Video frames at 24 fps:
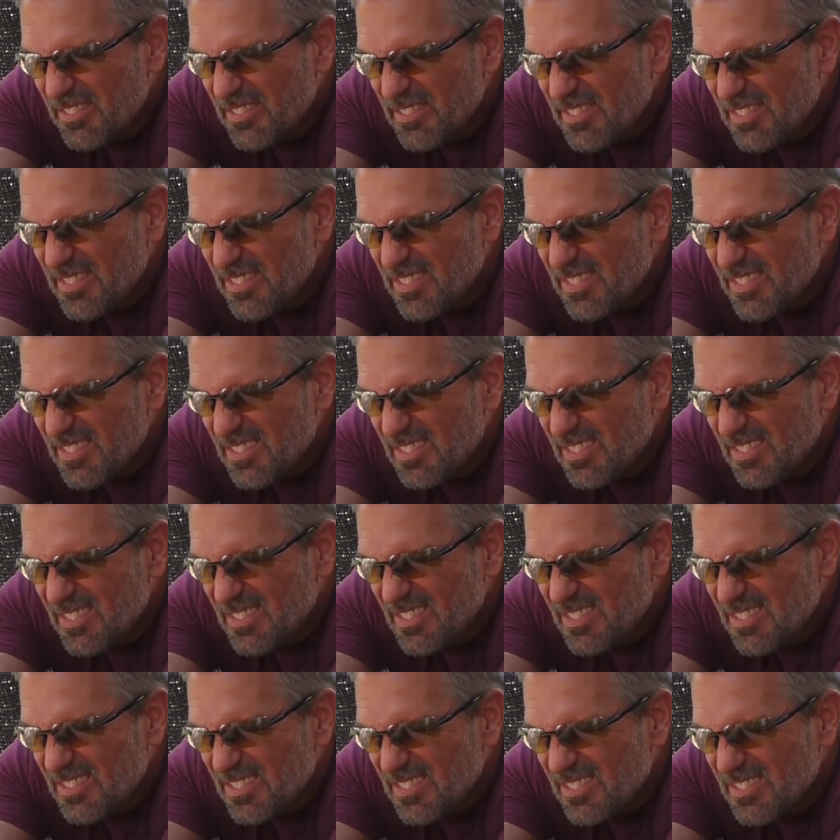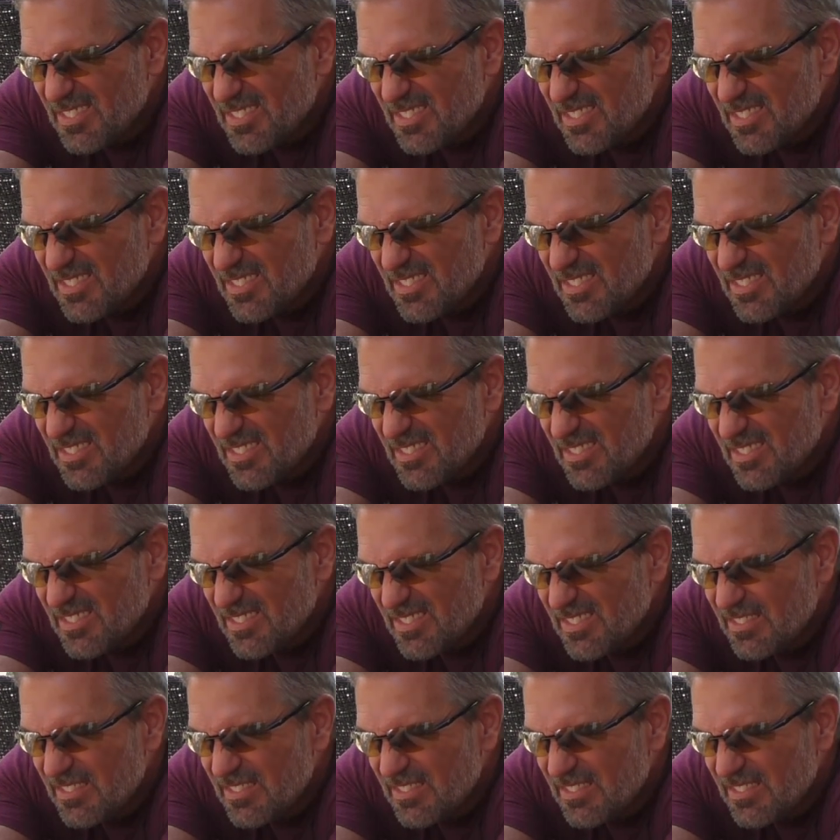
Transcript: (no one is talking)